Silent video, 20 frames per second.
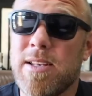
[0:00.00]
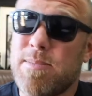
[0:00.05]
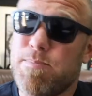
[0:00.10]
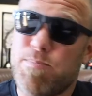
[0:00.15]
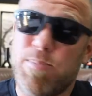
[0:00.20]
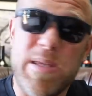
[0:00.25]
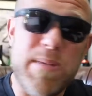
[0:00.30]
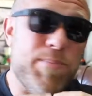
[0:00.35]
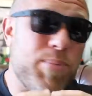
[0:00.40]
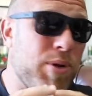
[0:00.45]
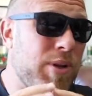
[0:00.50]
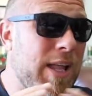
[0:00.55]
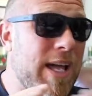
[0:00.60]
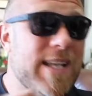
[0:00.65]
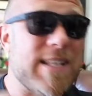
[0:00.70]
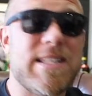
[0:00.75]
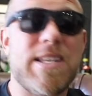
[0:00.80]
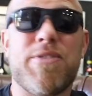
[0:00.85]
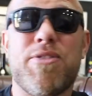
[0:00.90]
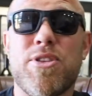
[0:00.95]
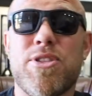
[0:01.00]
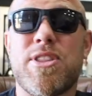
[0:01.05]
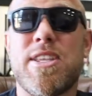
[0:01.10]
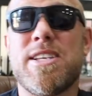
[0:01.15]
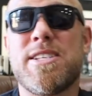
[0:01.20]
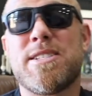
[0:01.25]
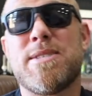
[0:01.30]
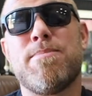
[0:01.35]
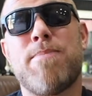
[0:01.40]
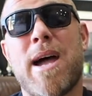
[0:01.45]
People like different
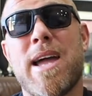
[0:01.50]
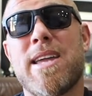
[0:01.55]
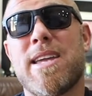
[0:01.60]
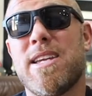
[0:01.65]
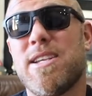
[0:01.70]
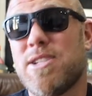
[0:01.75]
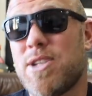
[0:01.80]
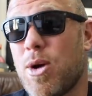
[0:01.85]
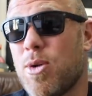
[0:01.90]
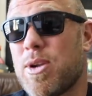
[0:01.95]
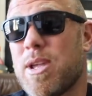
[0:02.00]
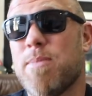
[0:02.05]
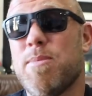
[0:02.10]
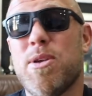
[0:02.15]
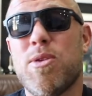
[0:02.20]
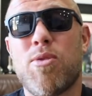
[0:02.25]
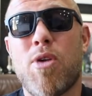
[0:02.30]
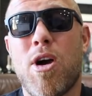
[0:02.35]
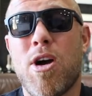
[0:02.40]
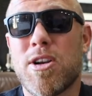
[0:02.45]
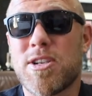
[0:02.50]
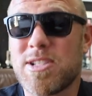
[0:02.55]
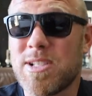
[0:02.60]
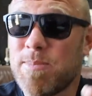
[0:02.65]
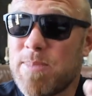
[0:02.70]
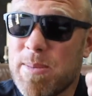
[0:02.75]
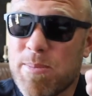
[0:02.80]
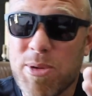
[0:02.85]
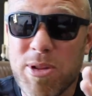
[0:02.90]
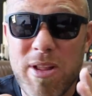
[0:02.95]
things in biking, don't get me wrong. Some
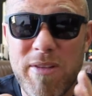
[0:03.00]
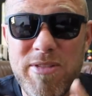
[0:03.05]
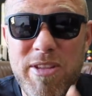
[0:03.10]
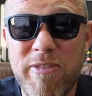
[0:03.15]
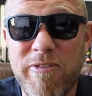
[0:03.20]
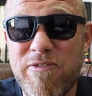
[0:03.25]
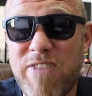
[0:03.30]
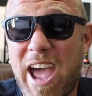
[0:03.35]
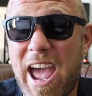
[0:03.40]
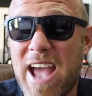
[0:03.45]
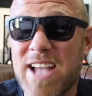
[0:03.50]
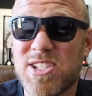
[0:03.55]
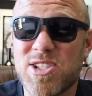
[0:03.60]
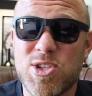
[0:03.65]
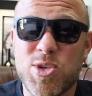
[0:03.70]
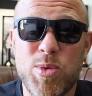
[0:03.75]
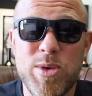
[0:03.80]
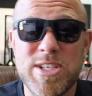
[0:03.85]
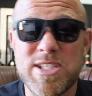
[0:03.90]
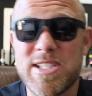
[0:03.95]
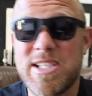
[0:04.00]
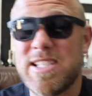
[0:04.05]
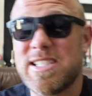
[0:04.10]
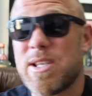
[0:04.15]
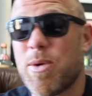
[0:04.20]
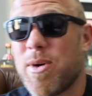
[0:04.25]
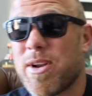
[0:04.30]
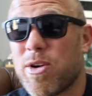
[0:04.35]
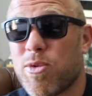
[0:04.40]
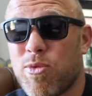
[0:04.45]
people love the fast twisties, they
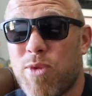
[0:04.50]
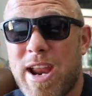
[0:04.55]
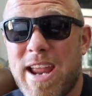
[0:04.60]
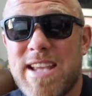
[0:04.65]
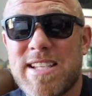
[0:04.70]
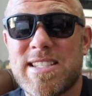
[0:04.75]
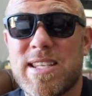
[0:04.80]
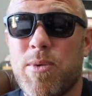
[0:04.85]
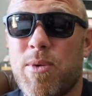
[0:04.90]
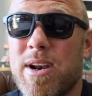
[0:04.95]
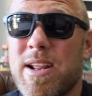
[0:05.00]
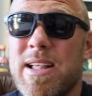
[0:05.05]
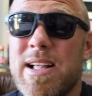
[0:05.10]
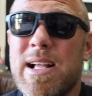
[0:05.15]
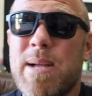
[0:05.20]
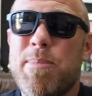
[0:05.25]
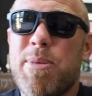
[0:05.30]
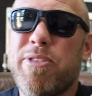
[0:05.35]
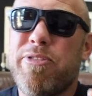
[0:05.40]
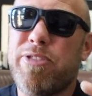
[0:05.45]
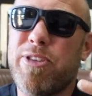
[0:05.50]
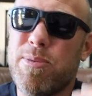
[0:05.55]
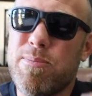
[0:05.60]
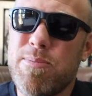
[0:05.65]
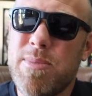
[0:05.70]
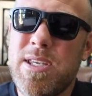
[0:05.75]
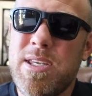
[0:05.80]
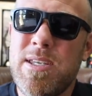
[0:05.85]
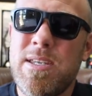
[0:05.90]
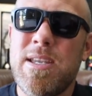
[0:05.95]
want to race, but for
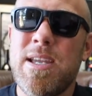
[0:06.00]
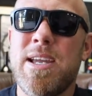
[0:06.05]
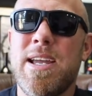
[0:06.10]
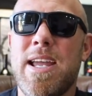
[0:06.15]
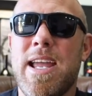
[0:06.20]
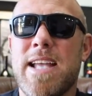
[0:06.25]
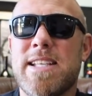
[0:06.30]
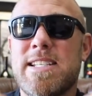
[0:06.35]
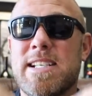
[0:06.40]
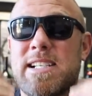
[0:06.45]
me, it's